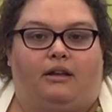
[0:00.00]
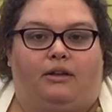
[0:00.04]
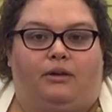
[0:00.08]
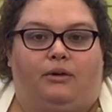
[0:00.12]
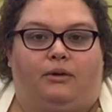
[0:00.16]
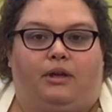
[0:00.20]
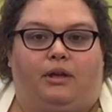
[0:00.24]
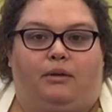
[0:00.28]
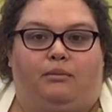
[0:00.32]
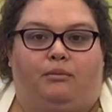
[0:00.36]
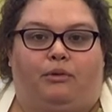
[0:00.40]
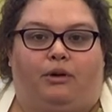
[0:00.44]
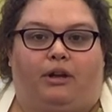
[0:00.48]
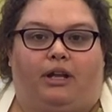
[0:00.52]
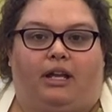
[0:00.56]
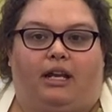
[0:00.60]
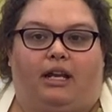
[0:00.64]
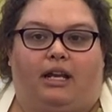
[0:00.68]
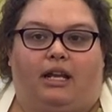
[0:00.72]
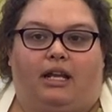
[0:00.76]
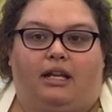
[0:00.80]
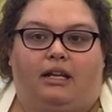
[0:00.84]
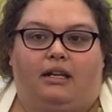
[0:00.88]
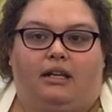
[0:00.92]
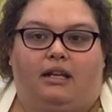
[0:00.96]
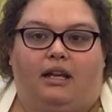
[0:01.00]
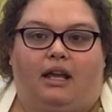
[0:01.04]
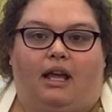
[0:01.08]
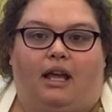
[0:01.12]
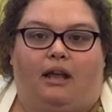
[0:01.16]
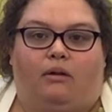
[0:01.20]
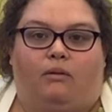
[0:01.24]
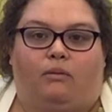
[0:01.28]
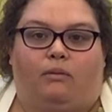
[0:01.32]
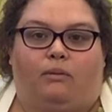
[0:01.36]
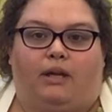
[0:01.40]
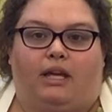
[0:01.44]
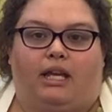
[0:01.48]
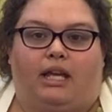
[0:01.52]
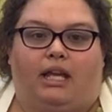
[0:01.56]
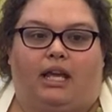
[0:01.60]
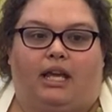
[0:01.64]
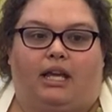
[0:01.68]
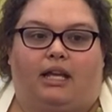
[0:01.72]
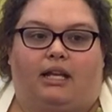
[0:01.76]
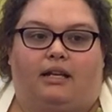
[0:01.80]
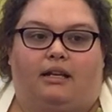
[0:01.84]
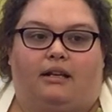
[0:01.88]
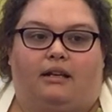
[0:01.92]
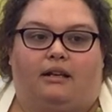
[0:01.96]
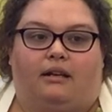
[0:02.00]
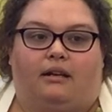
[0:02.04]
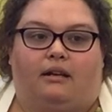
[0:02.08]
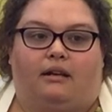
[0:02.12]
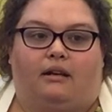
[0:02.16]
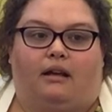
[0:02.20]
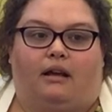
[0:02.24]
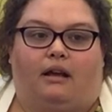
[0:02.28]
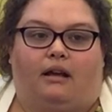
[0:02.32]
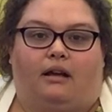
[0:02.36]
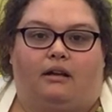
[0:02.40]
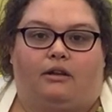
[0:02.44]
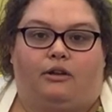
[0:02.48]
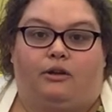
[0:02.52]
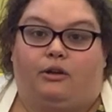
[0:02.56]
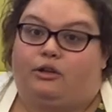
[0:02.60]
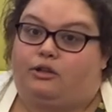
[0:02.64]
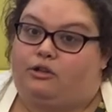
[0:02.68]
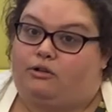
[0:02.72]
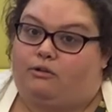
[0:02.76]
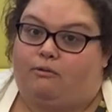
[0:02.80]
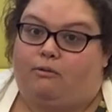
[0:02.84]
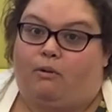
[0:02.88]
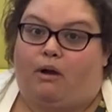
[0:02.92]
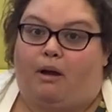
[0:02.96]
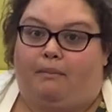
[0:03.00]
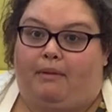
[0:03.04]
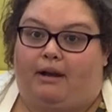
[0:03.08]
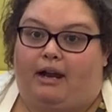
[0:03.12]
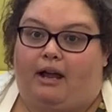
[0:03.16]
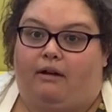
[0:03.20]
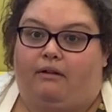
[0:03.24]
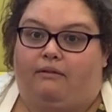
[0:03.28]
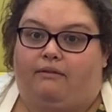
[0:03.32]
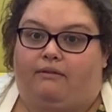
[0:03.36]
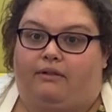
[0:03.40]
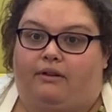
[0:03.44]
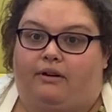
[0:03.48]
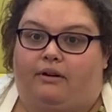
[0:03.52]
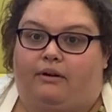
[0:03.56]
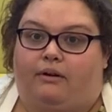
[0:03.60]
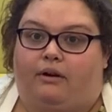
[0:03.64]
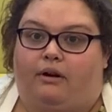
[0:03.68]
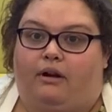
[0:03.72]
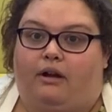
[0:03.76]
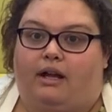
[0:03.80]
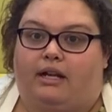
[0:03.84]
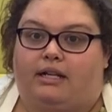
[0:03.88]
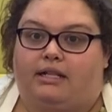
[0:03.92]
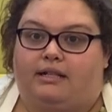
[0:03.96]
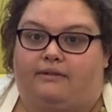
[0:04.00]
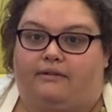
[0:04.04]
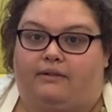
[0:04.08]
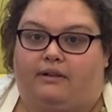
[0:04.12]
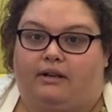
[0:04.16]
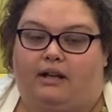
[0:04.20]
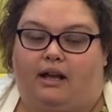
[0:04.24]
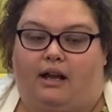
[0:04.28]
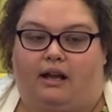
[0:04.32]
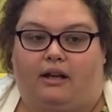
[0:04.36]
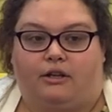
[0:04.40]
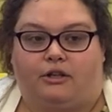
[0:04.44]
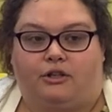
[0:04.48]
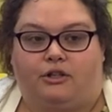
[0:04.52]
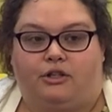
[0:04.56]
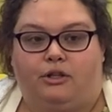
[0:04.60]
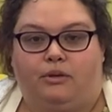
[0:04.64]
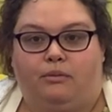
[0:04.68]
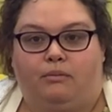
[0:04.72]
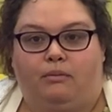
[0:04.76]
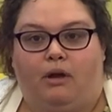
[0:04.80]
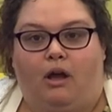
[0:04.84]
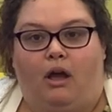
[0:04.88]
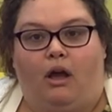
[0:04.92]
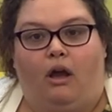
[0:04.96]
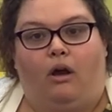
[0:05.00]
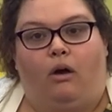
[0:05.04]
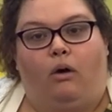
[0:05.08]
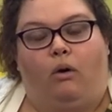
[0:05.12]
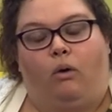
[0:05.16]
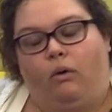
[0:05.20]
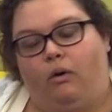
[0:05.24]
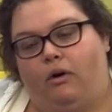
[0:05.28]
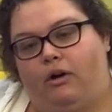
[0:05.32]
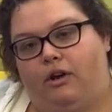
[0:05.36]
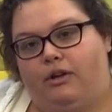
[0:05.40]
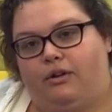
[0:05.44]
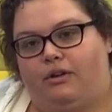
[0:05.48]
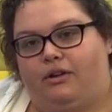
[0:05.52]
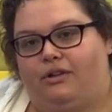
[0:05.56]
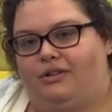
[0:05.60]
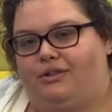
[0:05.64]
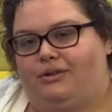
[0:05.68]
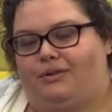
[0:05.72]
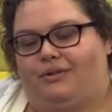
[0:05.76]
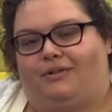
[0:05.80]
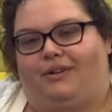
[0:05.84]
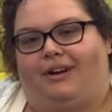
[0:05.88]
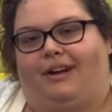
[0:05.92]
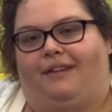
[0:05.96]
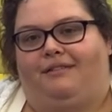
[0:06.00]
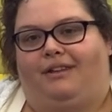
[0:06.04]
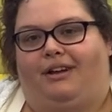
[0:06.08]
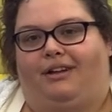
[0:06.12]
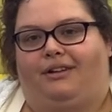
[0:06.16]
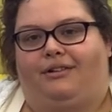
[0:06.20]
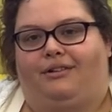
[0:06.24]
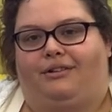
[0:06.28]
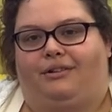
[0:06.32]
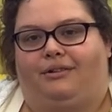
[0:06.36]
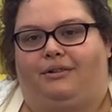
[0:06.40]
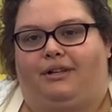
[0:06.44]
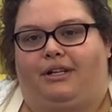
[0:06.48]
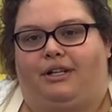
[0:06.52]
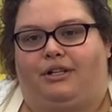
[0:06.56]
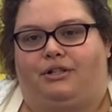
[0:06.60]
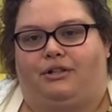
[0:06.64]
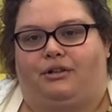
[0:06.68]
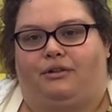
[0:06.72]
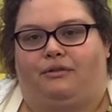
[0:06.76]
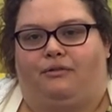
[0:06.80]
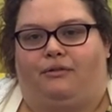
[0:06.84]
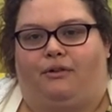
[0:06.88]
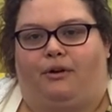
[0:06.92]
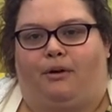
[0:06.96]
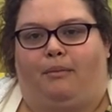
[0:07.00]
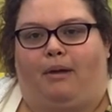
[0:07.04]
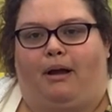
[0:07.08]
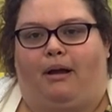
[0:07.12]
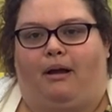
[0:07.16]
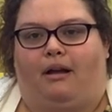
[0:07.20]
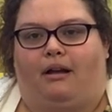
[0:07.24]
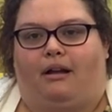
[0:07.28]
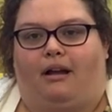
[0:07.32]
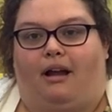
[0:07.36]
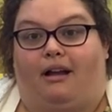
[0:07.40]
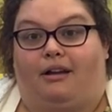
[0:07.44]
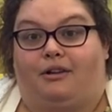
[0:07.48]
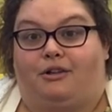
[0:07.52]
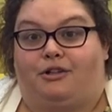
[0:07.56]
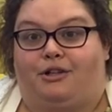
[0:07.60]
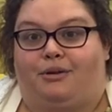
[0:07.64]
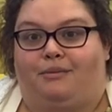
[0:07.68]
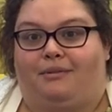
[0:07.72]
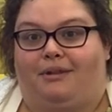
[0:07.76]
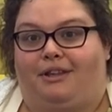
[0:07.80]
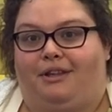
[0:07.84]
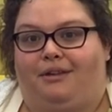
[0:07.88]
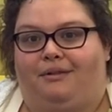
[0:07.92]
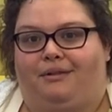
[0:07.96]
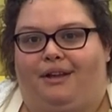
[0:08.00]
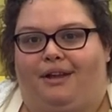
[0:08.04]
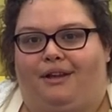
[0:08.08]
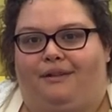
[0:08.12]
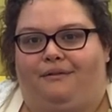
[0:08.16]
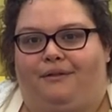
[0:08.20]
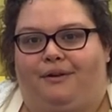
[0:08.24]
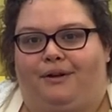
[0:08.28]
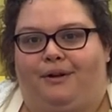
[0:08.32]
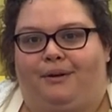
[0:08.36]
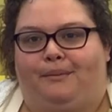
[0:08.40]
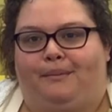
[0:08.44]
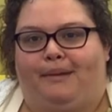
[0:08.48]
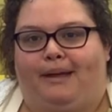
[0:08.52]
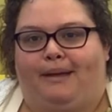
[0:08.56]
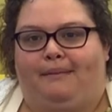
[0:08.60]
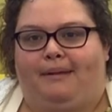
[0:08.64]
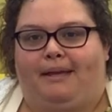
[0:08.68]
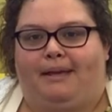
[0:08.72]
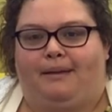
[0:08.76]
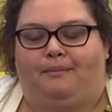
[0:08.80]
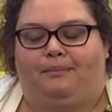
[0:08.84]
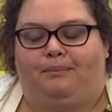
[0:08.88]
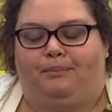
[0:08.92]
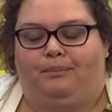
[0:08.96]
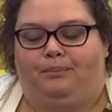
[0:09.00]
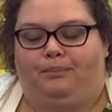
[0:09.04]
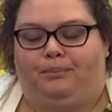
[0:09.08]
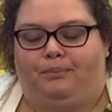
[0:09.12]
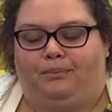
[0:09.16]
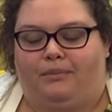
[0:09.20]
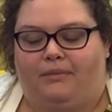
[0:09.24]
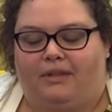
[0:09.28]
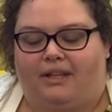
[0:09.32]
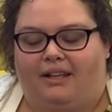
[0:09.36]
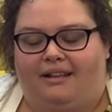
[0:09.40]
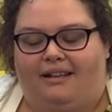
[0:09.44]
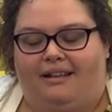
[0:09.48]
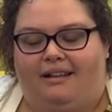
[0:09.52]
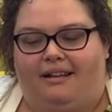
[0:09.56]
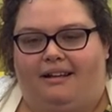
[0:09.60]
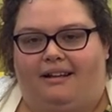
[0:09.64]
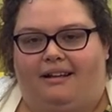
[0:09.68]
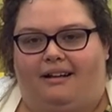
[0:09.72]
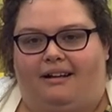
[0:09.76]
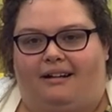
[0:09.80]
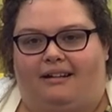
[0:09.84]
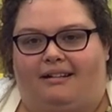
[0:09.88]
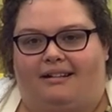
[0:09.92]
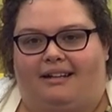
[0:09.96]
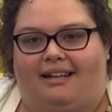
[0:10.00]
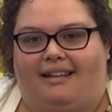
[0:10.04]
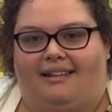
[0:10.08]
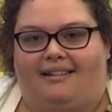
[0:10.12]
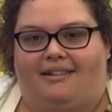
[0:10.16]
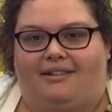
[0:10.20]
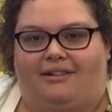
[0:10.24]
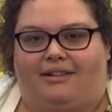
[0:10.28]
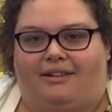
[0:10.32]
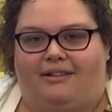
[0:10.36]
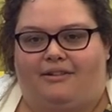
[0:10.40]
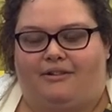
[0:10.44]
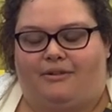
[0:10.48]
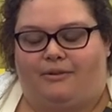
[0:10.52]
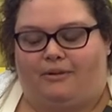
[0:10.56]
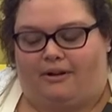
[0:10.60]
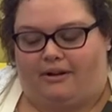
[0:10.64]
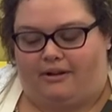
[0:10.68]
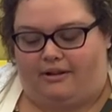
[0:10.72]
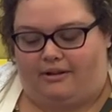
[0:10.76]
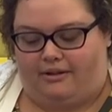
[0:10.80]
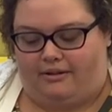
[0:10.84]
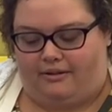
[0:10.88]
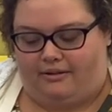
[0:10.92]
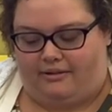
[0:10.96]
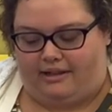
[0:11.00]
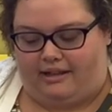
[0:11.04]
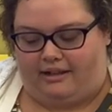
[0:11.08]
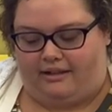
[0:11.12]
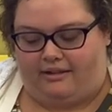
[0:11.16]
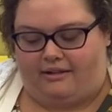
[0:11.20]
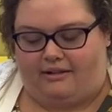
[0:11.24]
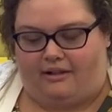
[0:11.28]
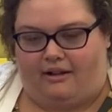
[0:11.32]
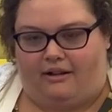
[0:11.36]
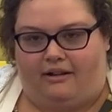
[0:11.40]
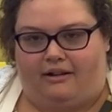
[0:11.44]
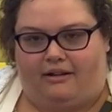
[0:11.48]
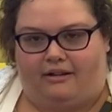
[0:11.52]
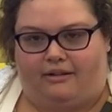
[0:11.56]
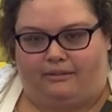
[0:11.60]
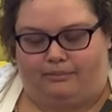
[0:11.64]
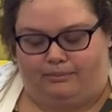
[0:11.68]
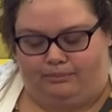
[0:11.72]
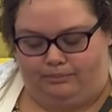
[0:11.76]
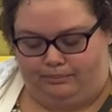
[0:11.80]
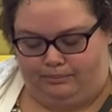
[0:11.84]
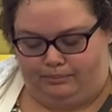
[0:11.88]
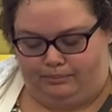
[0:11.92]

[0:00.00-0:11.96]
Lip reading: you can bring it in and we can you can swap it out for a different costume, or you can do a $5 donation for a costume that you like for your baby. All right, so let's do our closing song.